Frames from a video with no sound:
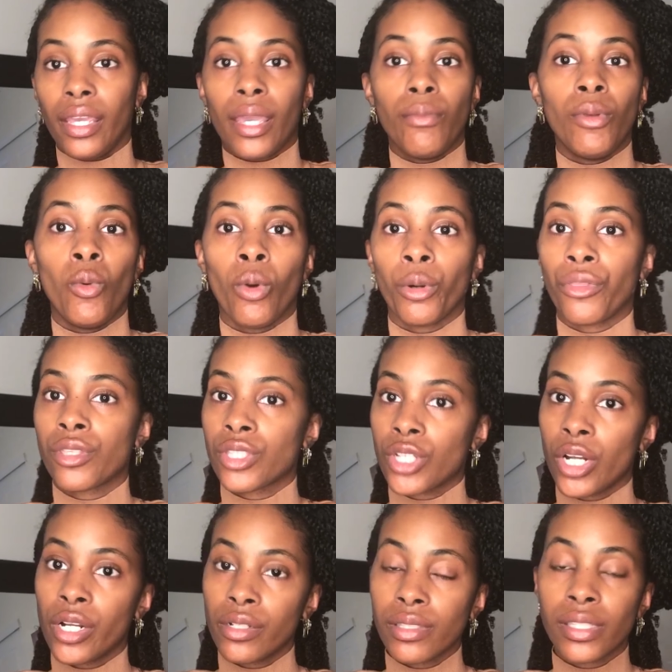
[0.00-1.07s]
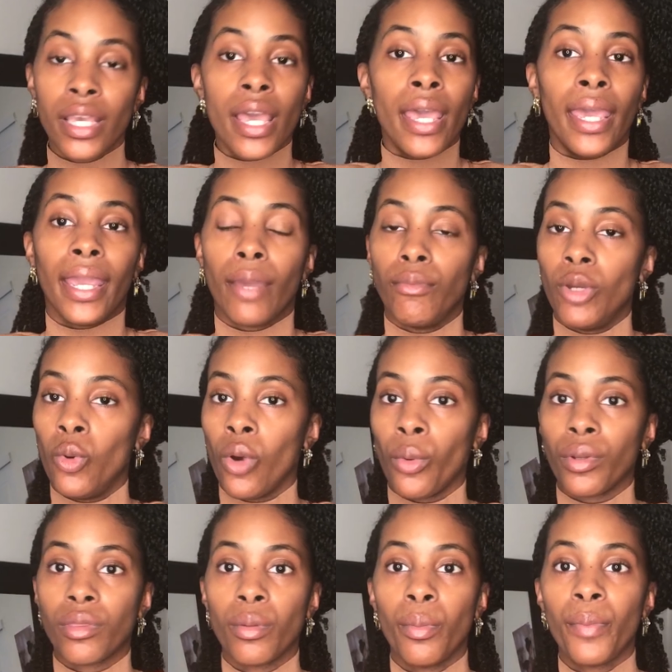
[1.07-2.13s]
It can be worn with skirts, it can be worn
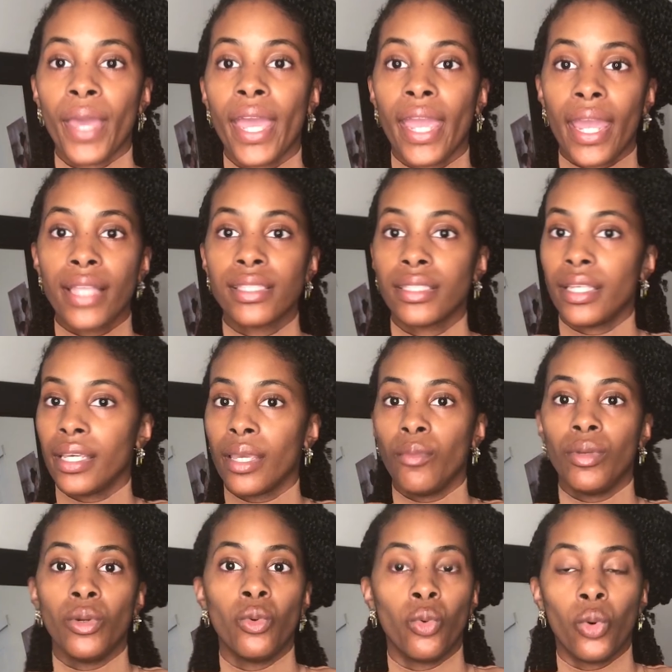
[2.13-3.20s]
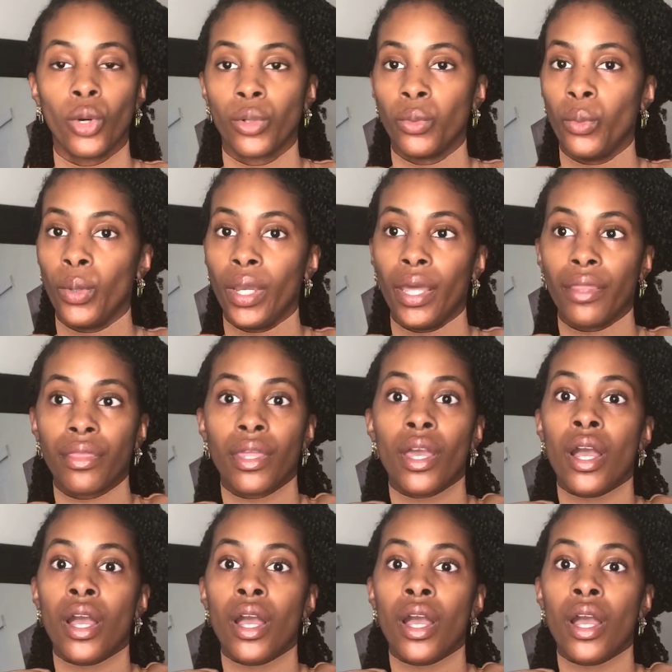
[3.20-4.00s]
with pants, it can be worn with